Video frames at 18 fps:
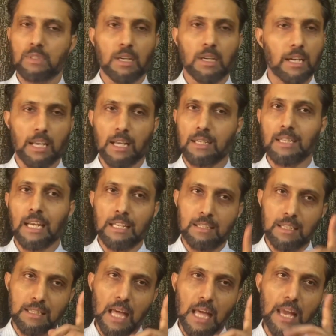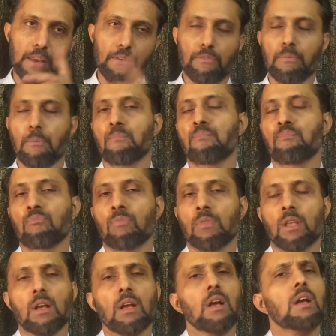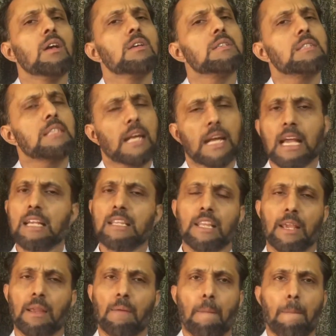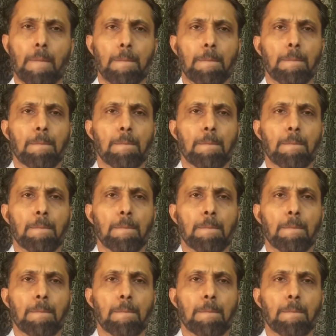Clear? That is the tariff. Second thing,